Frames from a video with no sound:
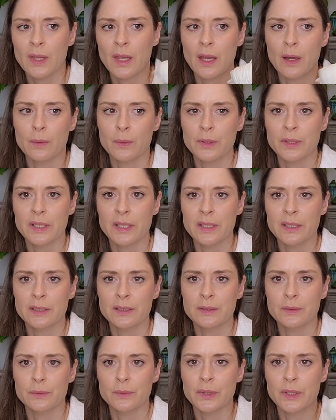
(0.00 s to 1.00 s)
I would get
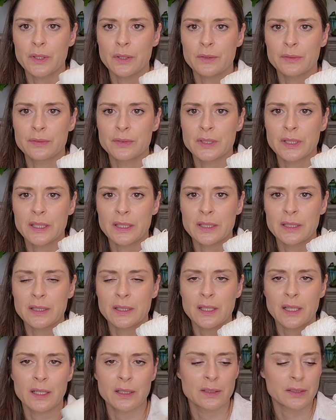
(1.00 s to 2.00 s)
rid of the
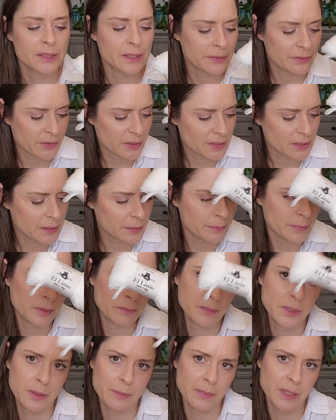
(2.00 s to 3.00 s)
color difference, but
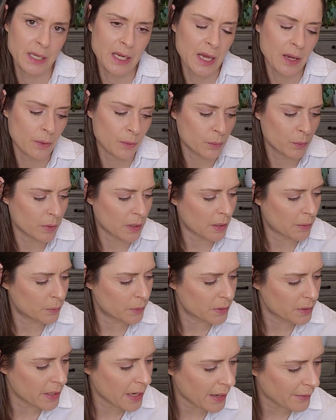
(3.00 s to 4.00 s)
maybe now I
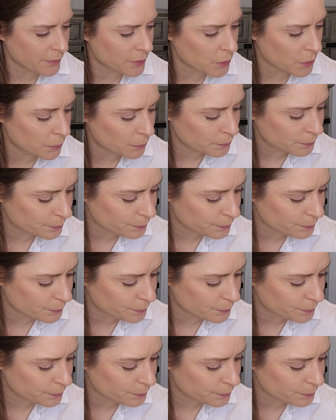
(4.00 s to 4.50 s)
wouldn't have to.